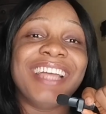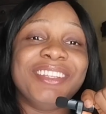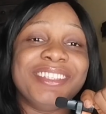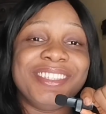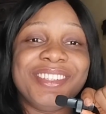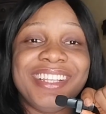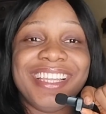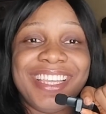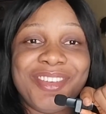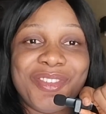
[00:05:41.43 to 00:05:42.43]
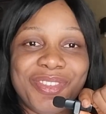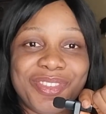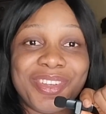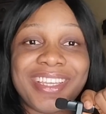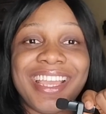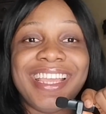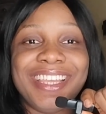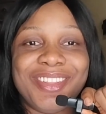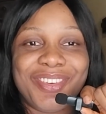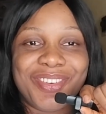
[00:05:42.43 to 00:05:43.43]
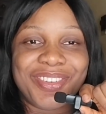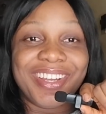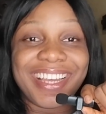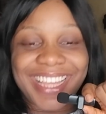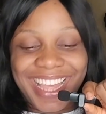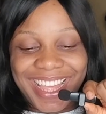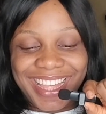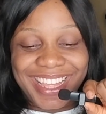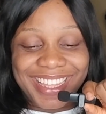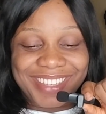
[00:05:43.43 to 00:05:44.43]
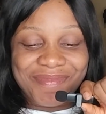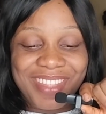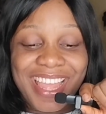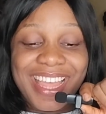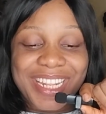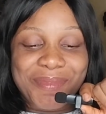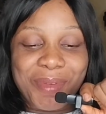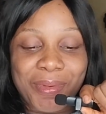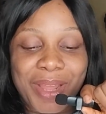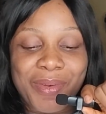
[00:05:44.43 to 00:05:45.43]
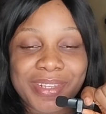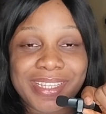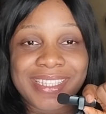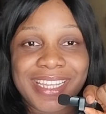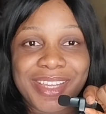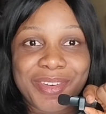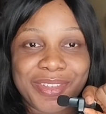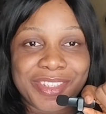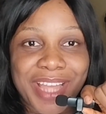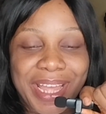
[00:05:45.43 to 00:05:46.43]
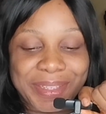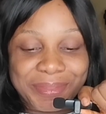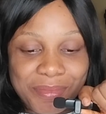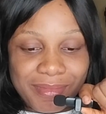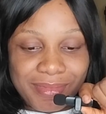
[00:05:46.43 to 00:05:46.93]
I thought it's only he goat. Okay, he dog. Okay. The popular one is he goat, sha.